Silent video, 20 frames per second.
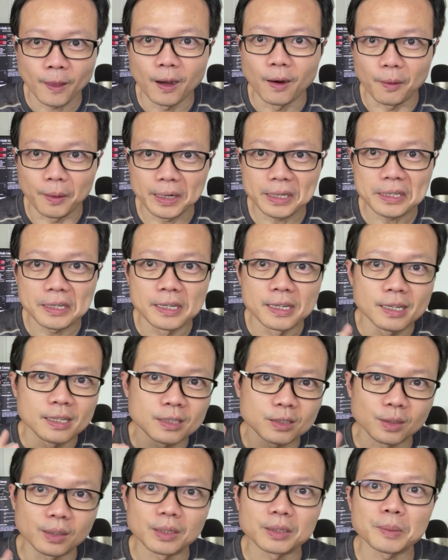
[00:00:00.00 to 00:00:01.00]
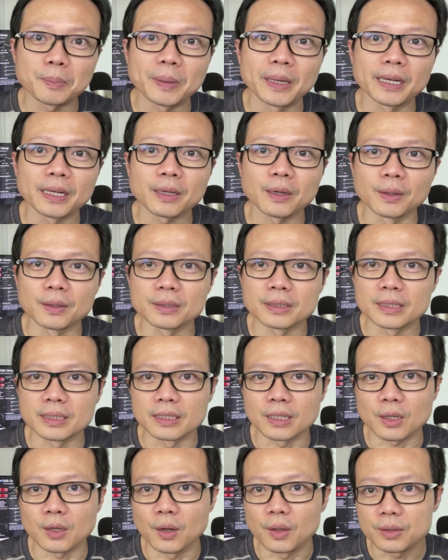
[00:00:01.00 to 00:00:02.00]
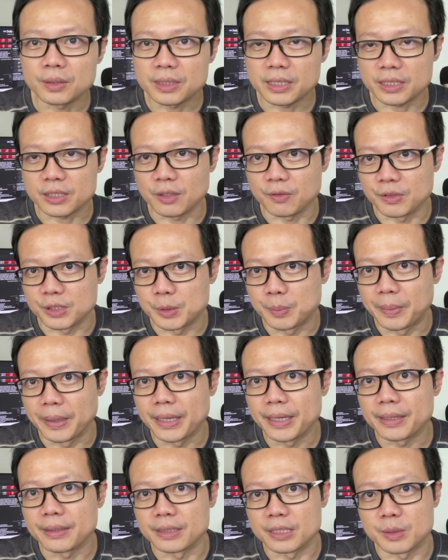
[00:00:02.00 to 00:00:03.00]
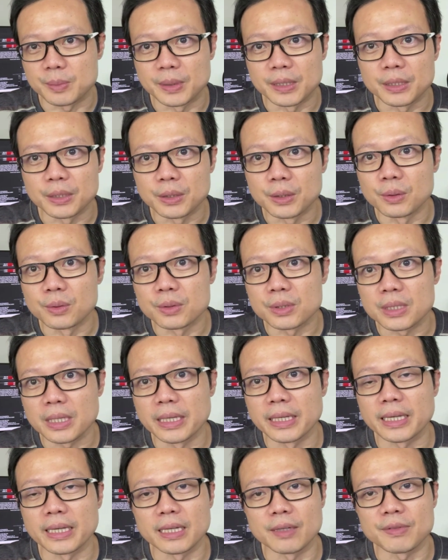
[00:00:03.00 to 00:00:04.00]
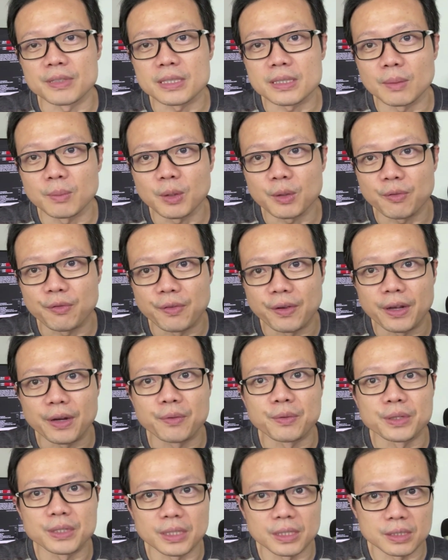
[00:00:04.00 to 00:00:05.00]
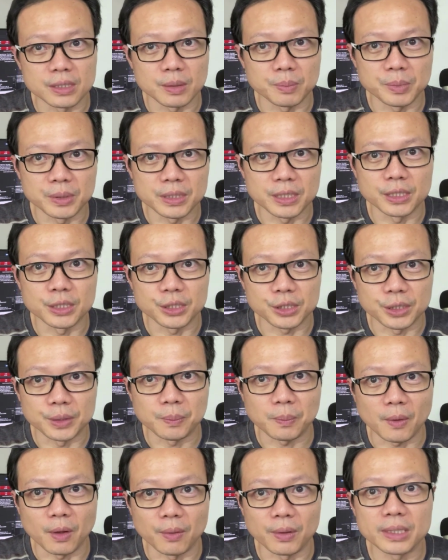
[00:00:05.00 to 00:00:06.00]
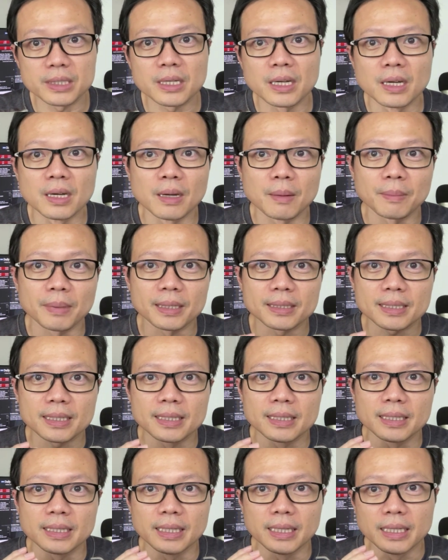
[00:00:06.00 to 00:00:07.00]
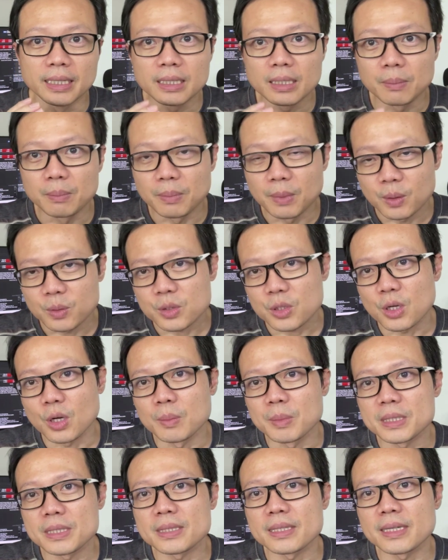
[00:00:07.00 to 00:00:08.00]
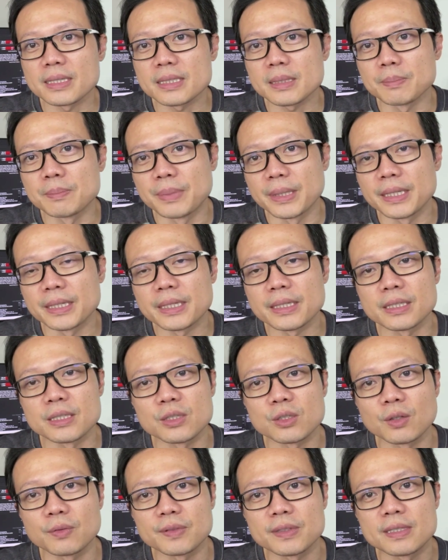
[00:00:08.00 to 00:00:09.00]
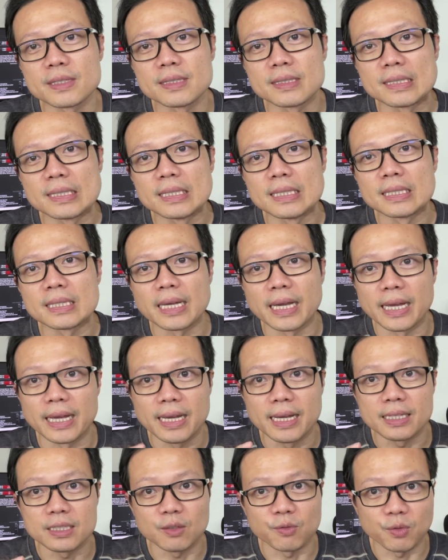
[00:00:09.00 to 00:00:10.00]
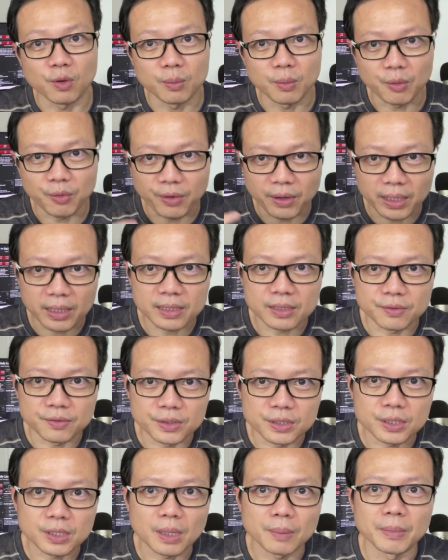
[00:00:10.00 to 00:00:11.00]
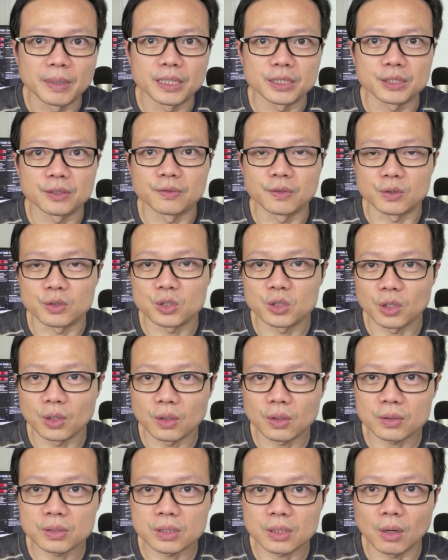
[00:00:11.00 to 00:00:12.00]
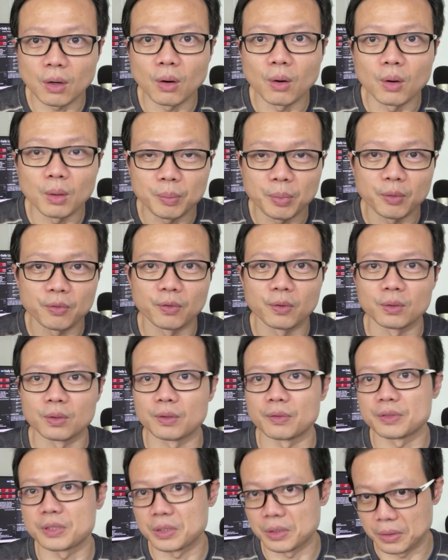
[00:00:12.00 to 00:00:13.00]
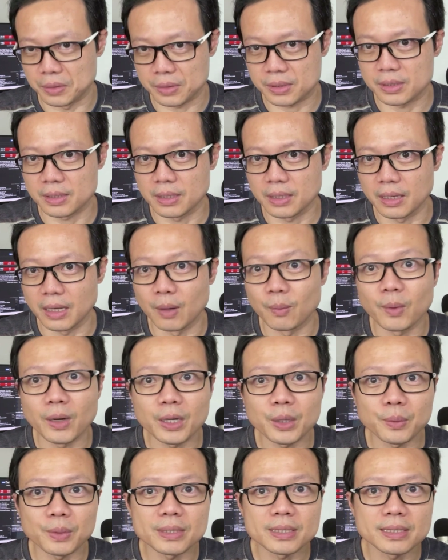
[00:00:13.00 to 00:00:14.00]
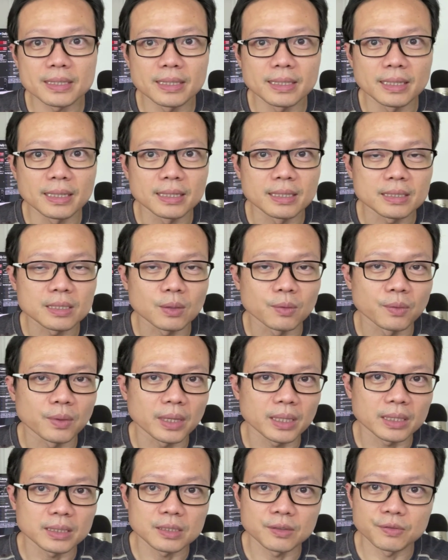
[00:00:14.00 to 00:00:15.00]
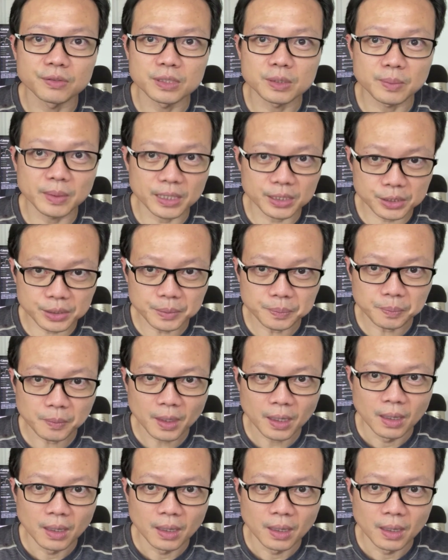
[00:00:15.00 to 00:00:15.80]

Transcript: All right. So now, depending on the context of which beta is being used, it can have a somewhat varied interpretation. All right. But in the most common setting, beta is often seen as a form of relative risk measure for stocks or a portfolio of stocks. And why do I say it is a relative risk measure?